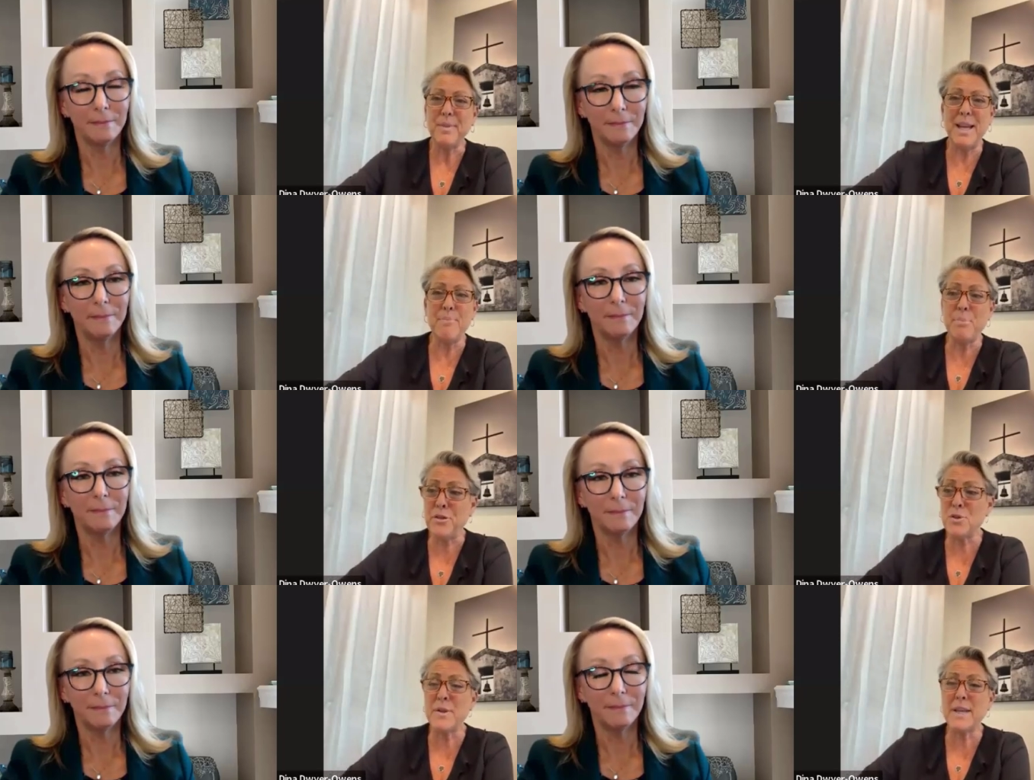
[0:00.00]
Speaker 1: And put
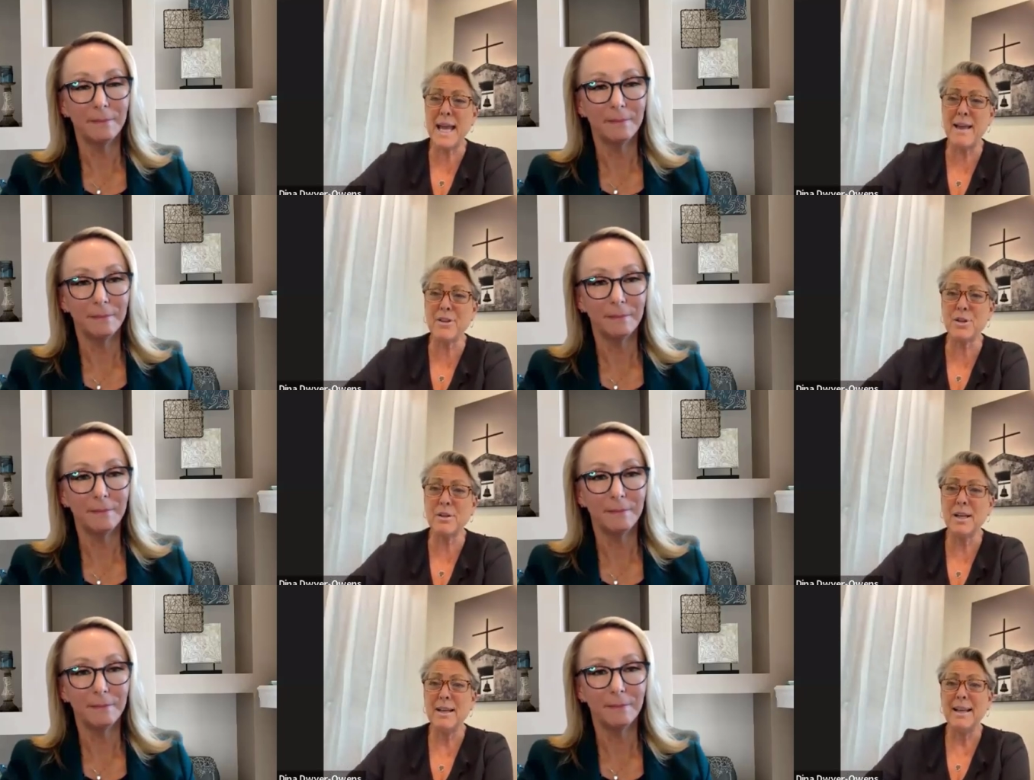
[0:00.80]
those on the
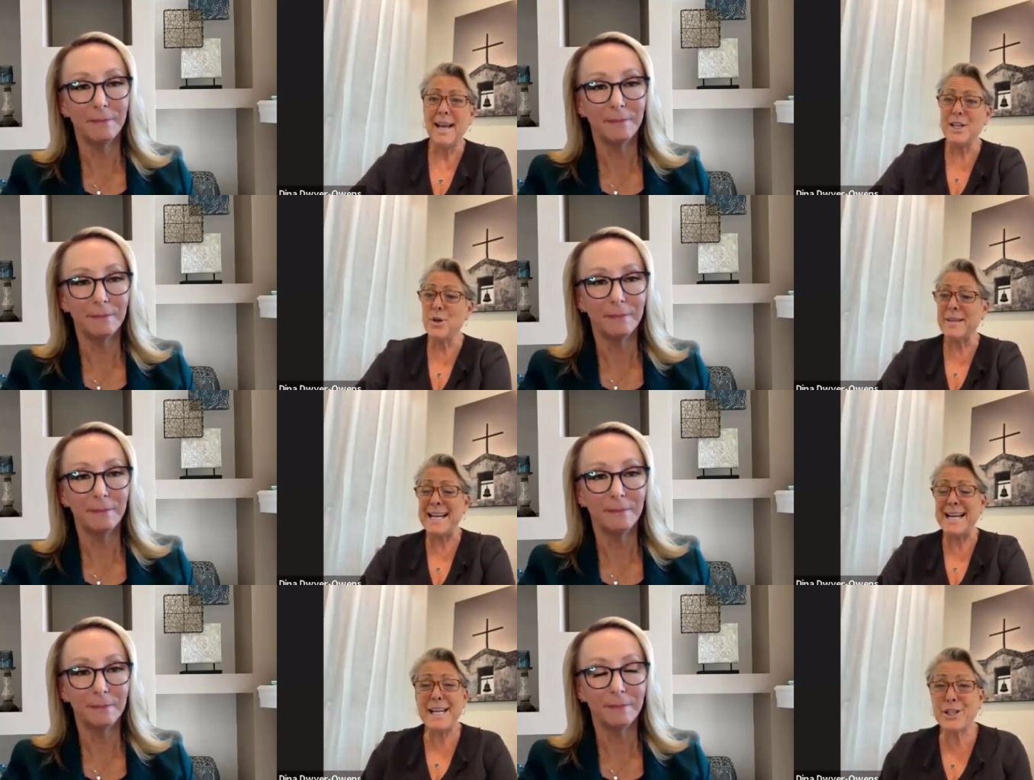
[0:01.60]
calendar and don't let
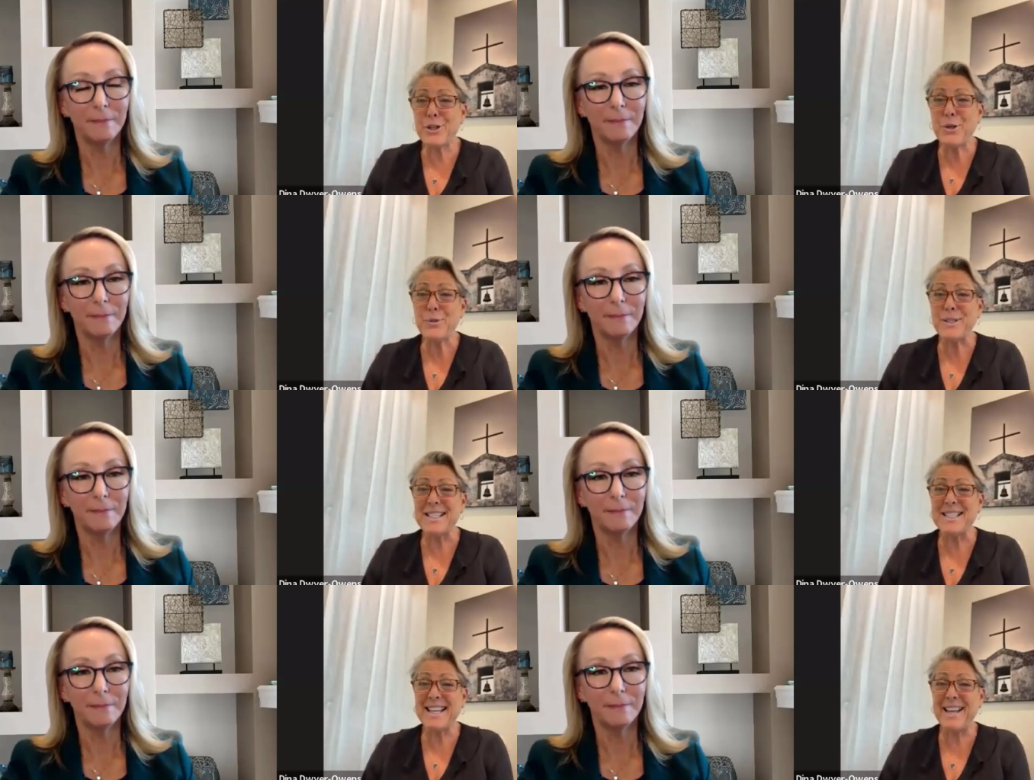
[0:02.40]
any
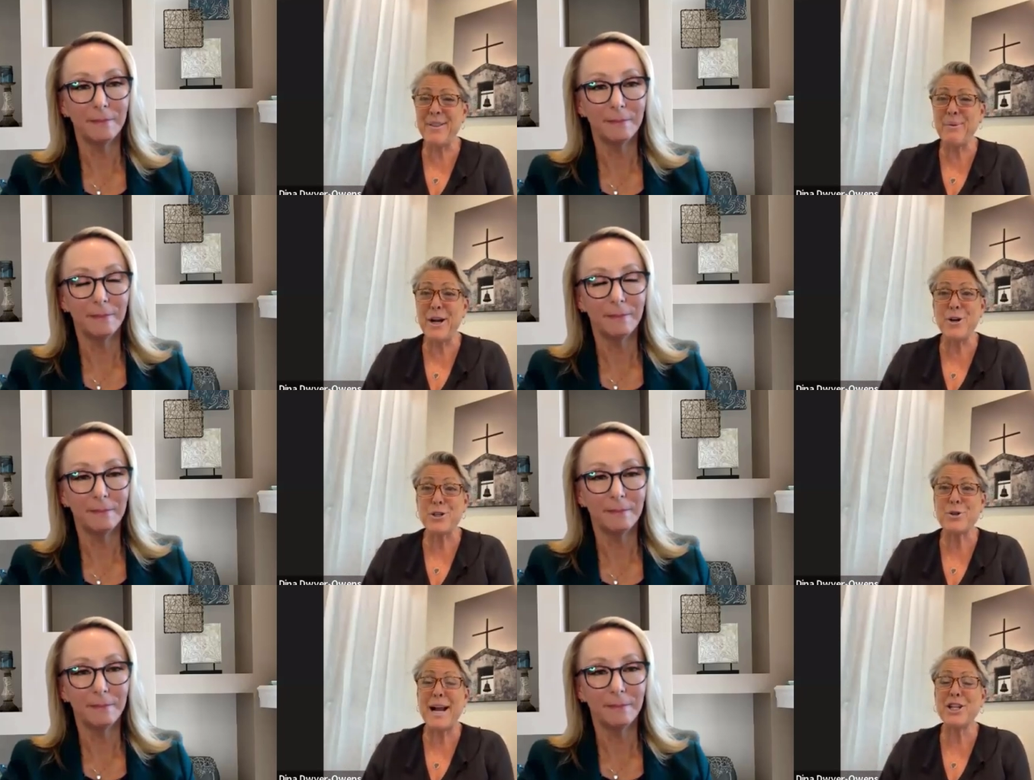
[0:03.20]
excuses get in the way or
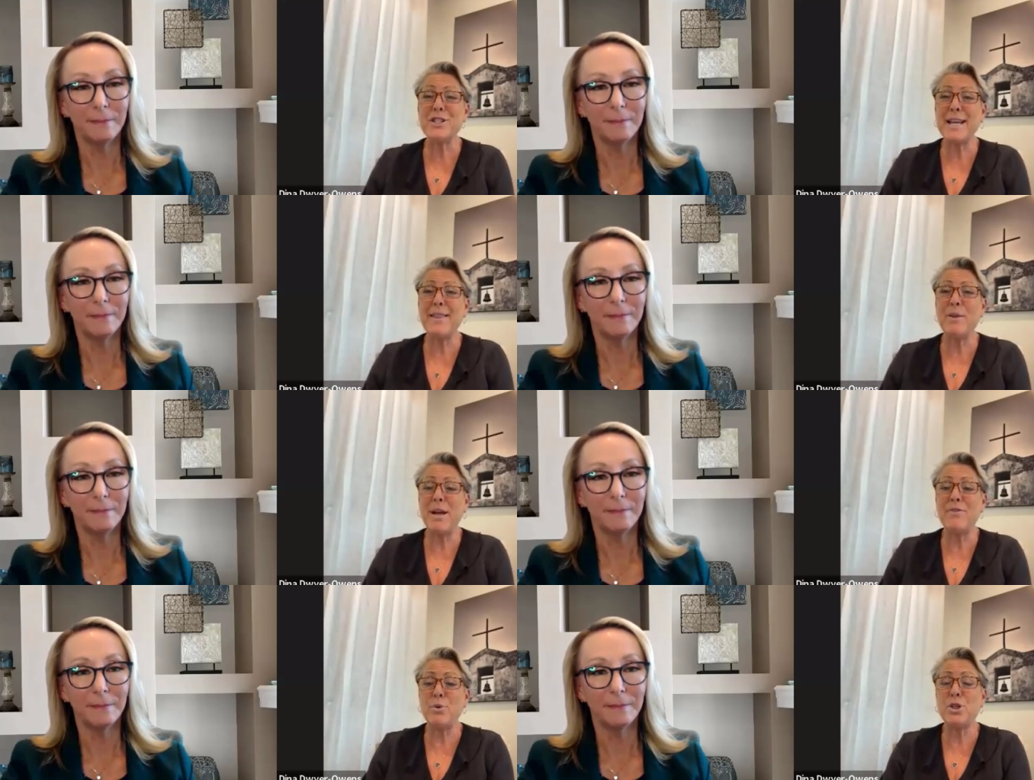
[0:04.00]
distractions get in the way
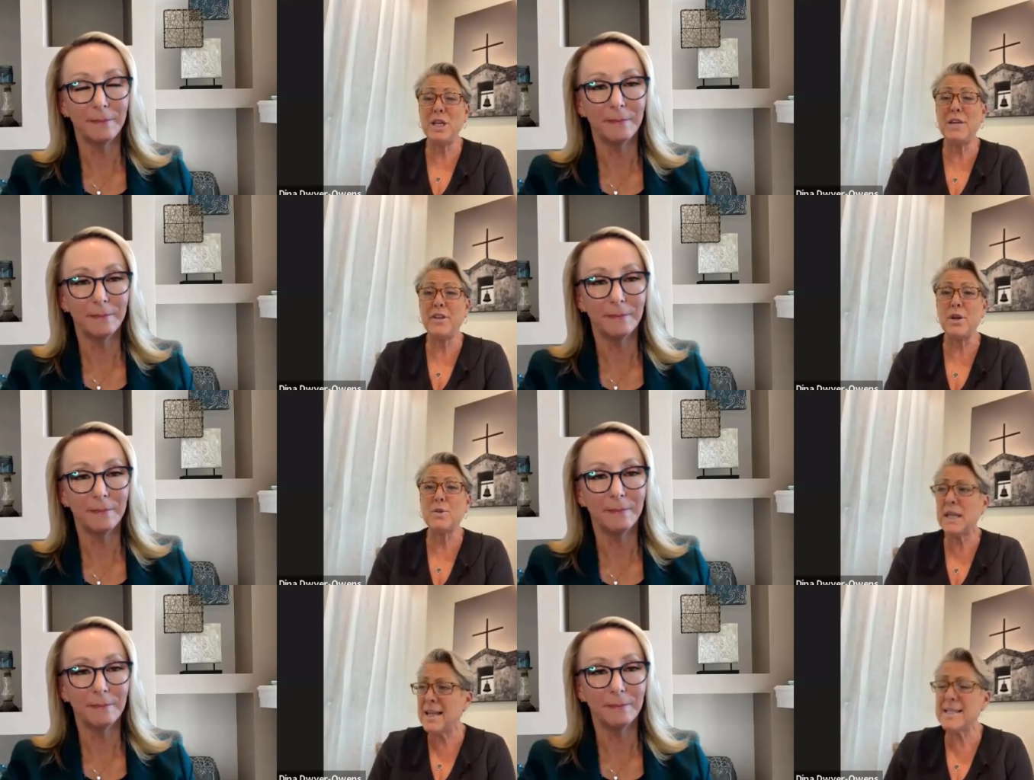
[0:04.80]
of you achieving those,
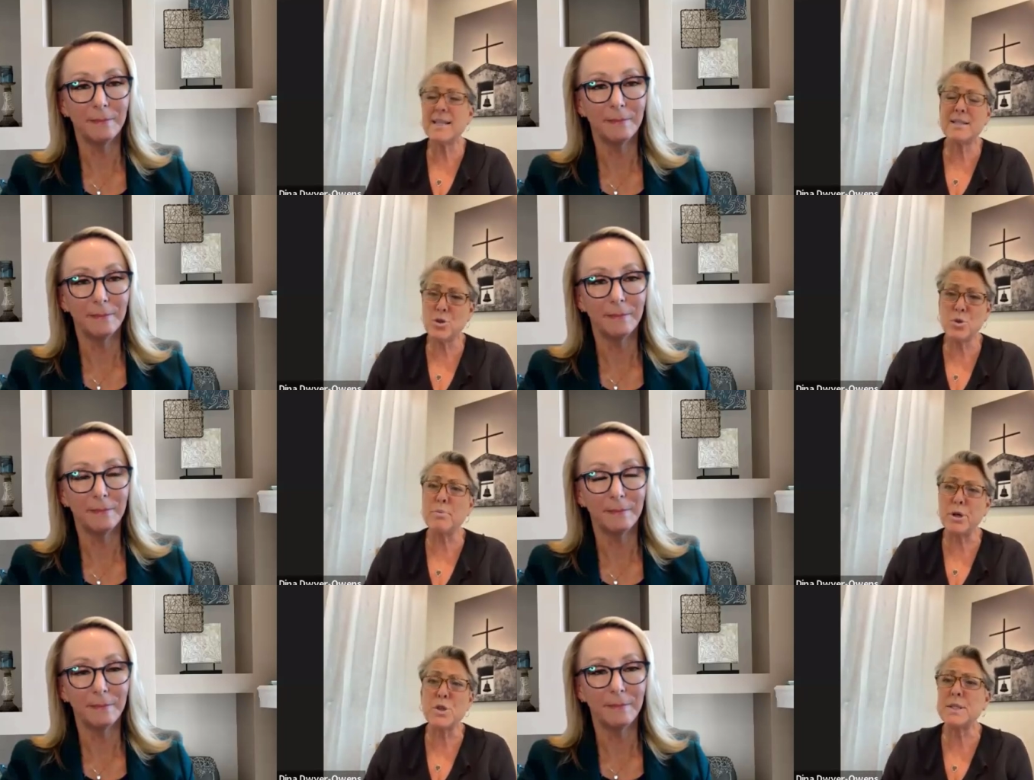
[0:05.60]
unless it's a true
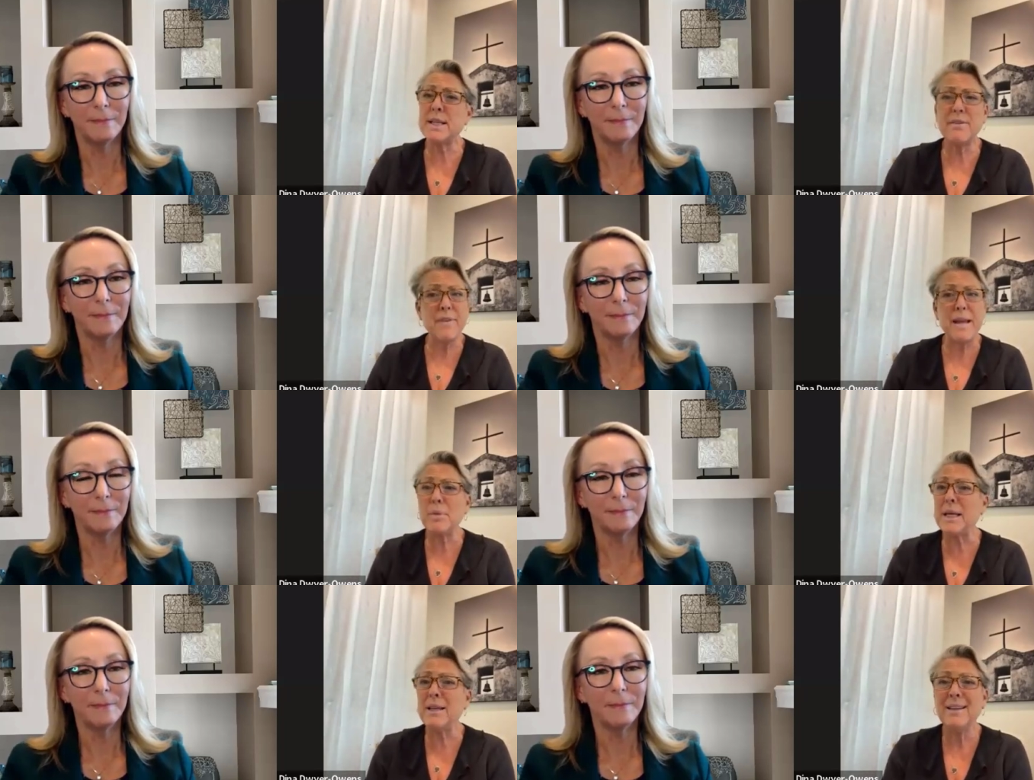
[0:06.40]
emergency, a
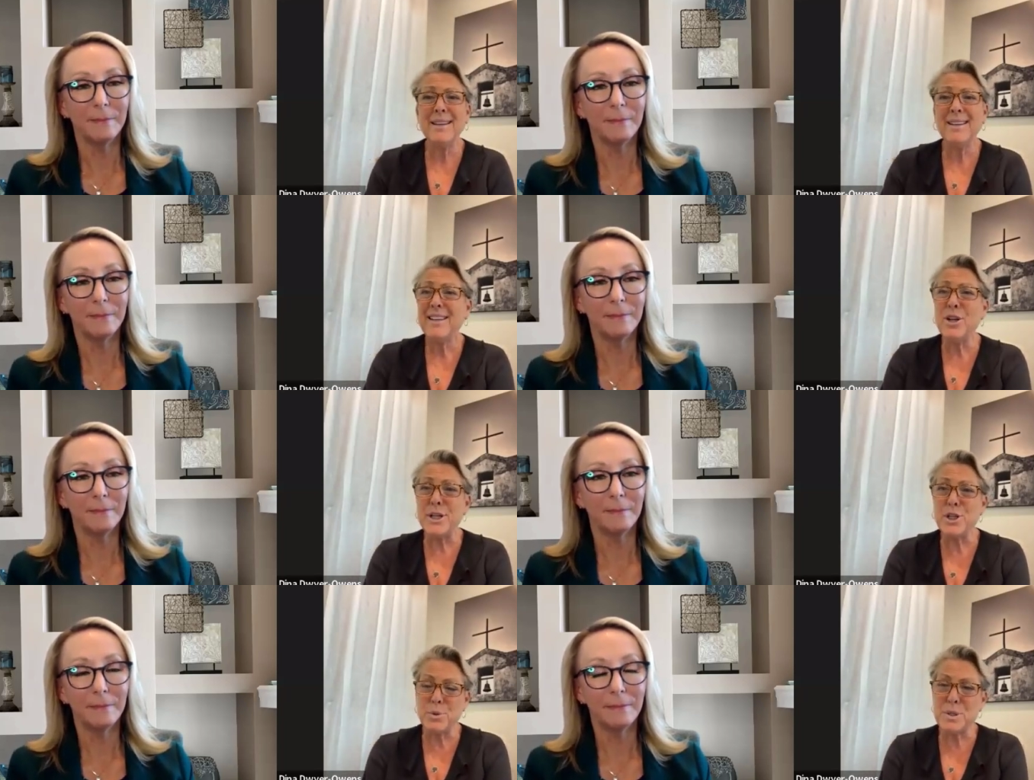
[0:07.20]
family, you know,
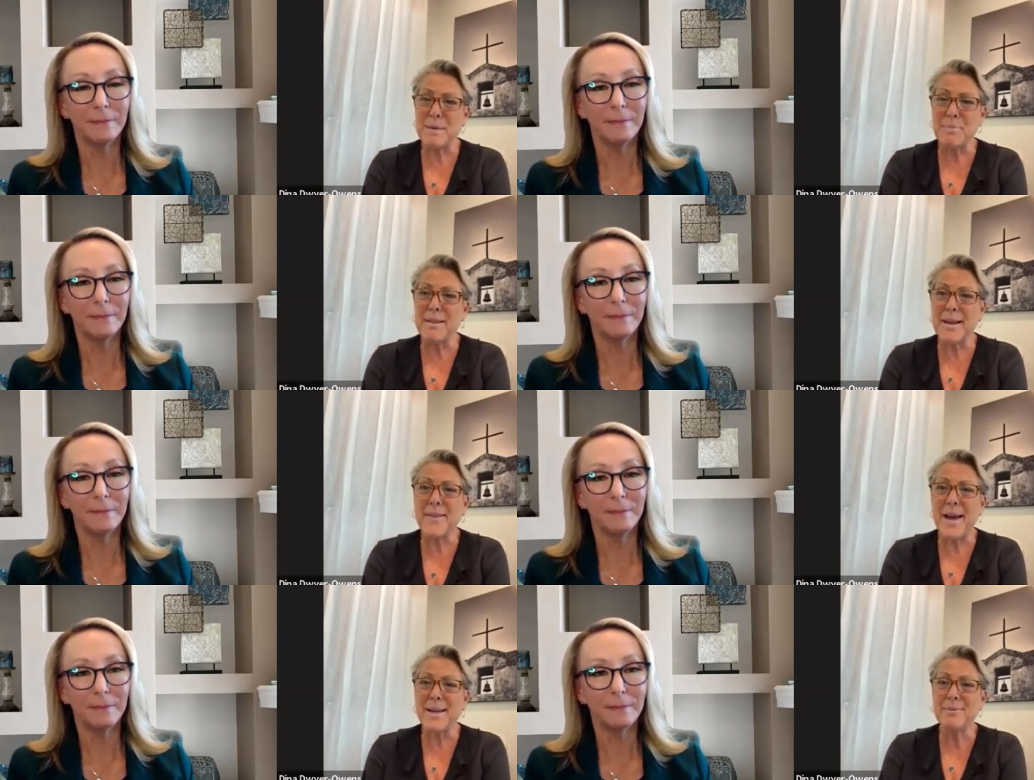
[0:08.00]
issue or something like
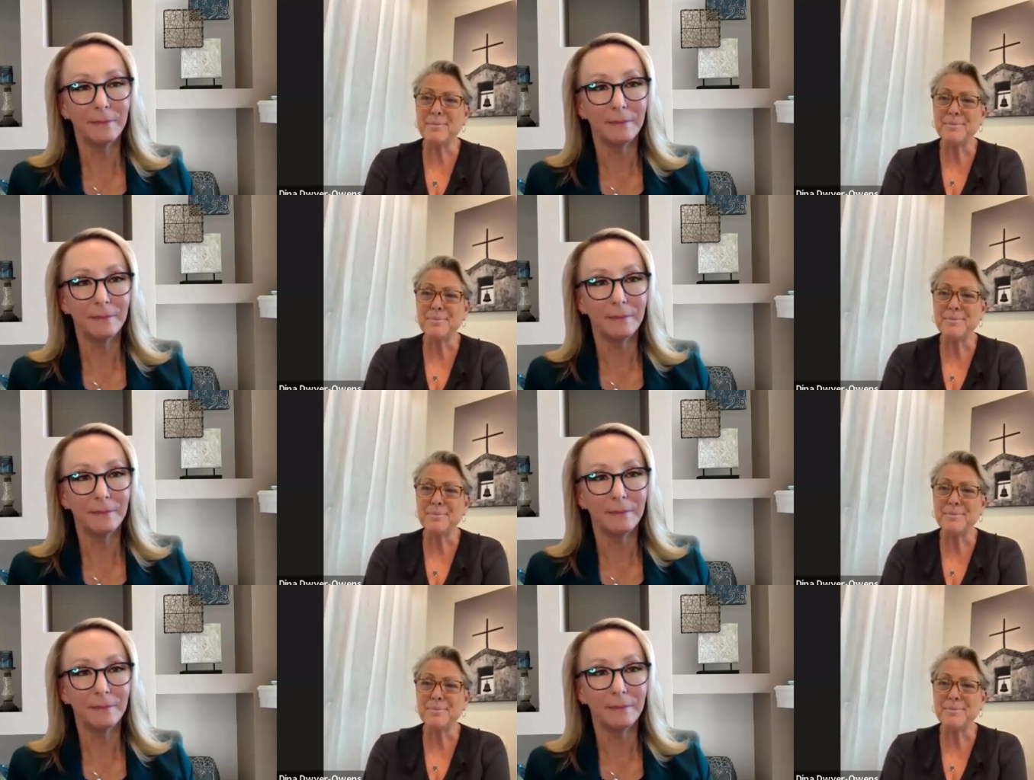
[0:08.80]
that.